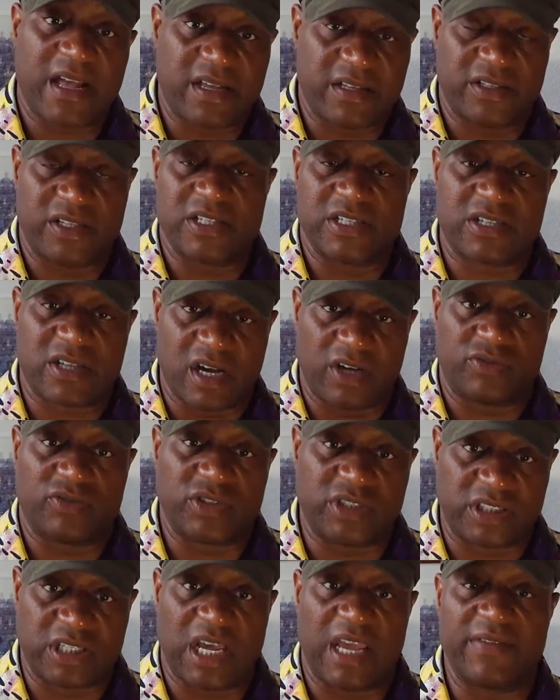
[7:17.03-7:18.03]
this country
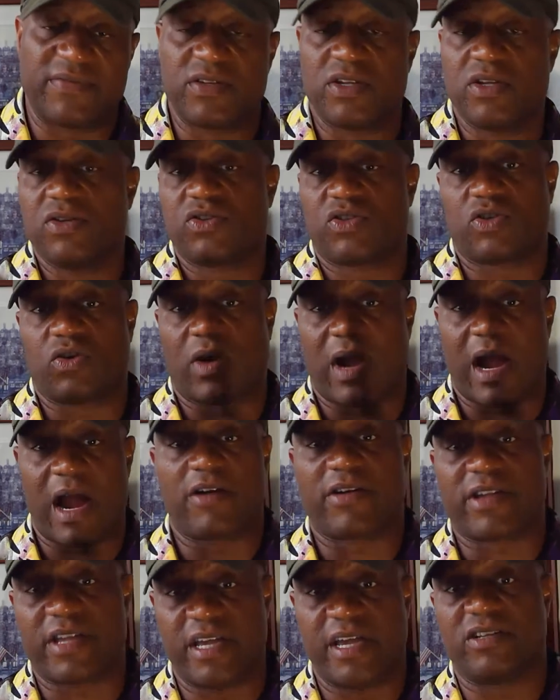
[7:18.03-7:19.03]
safe so our
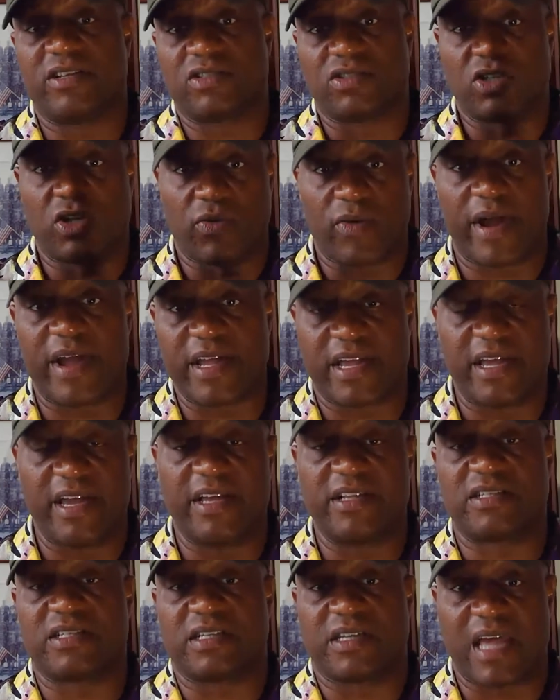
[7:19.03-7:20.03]
kids and
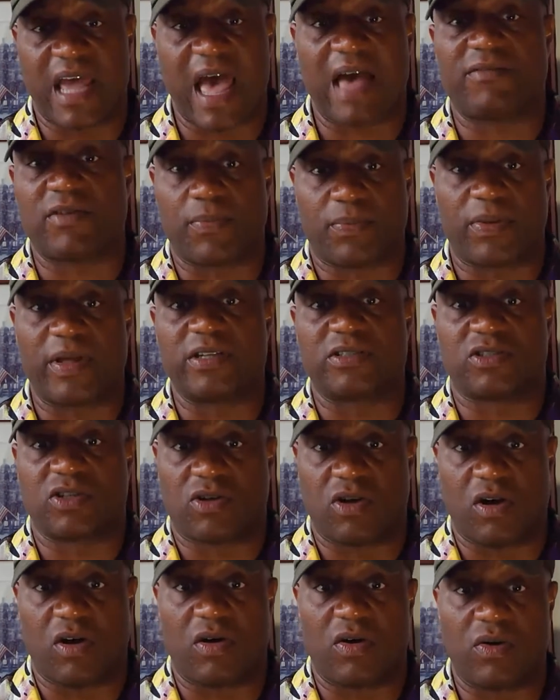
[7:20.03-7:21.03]
grandkids can have a place to
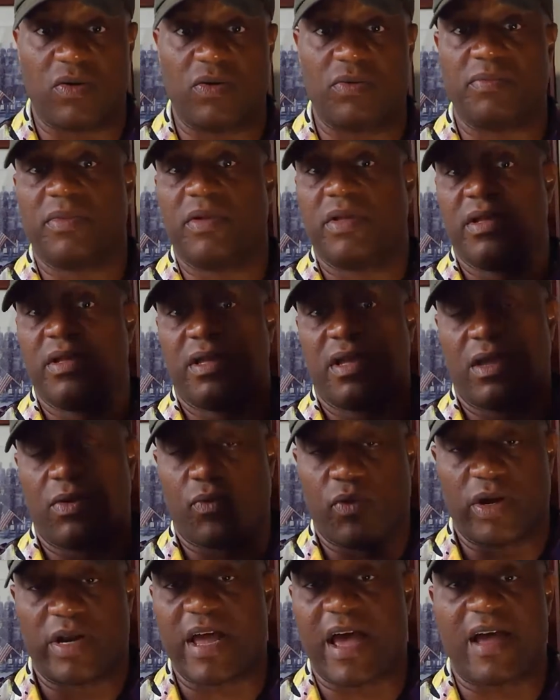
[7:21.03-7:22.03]
call home and
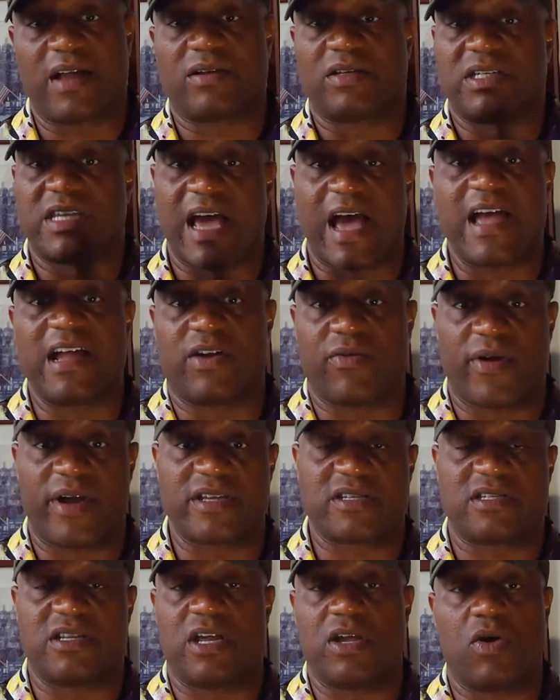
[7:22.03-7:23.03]
we're not
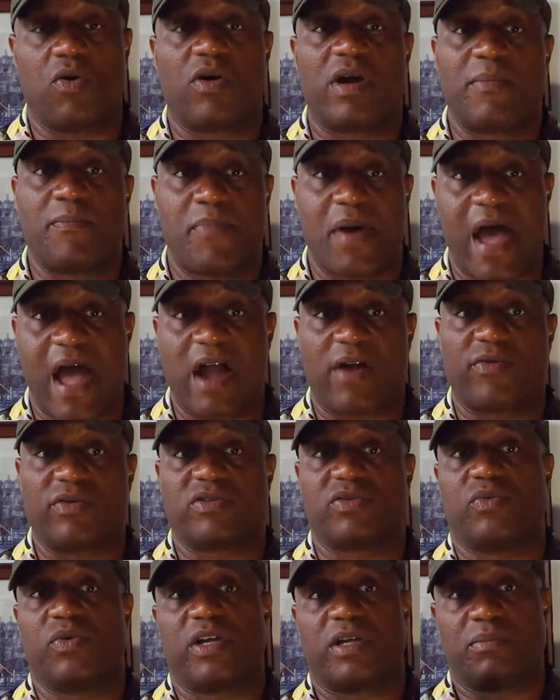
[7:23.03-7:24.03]
digressing and going
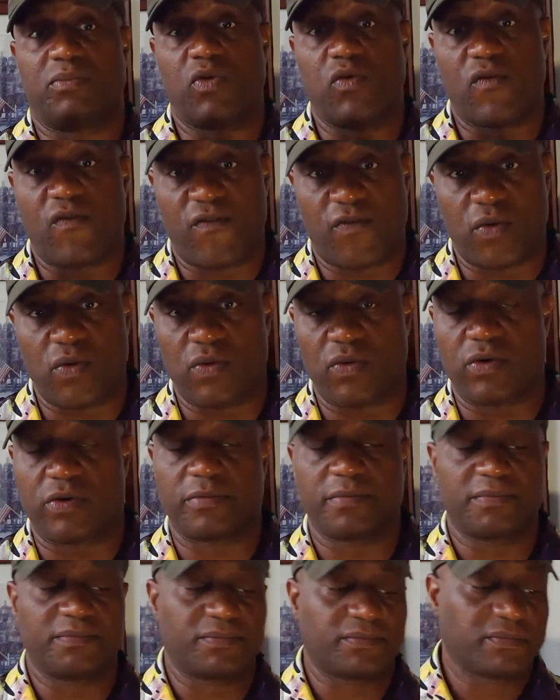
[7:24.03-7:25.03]
backwards. We can move forward.
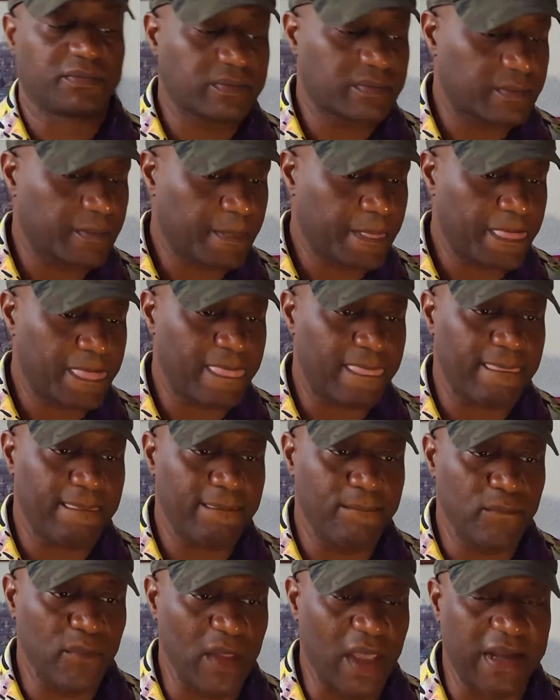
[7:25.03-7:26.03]

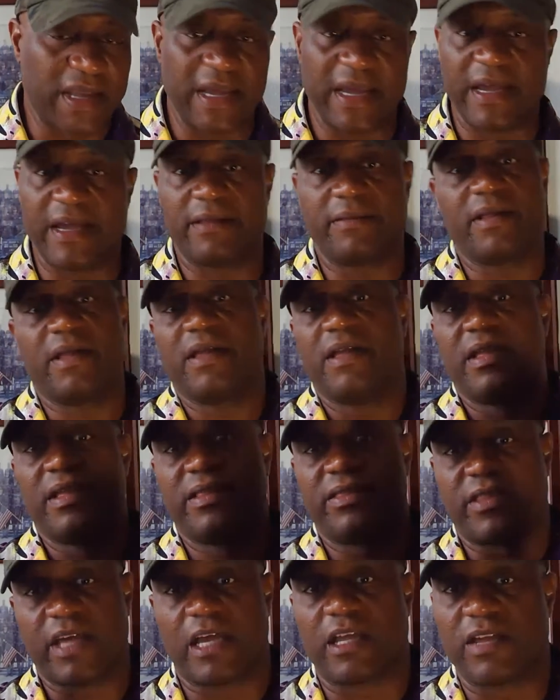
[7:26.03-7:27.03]
Again,
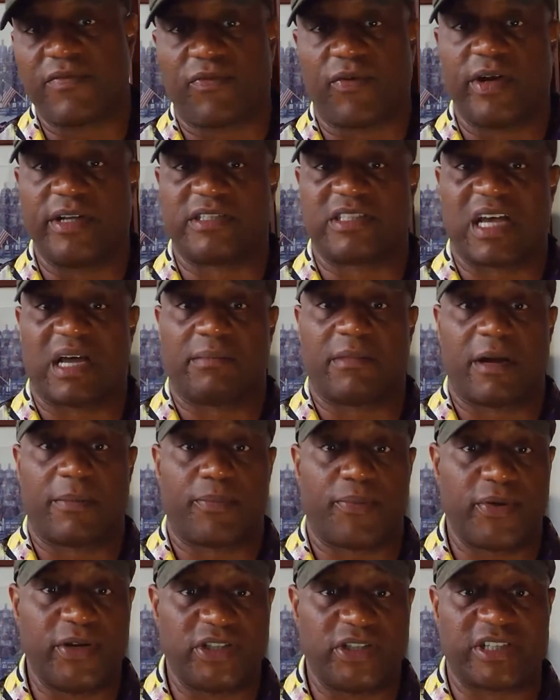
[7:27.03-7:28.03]
thank you for your time. I
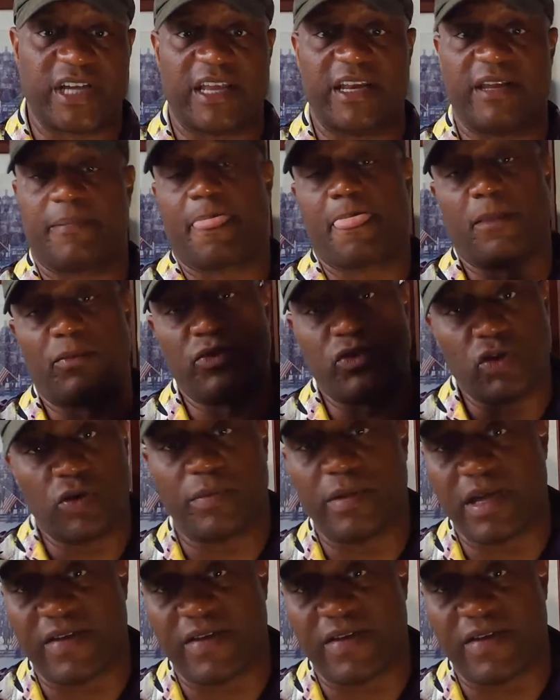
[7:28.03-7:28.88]
appreciate it. Do me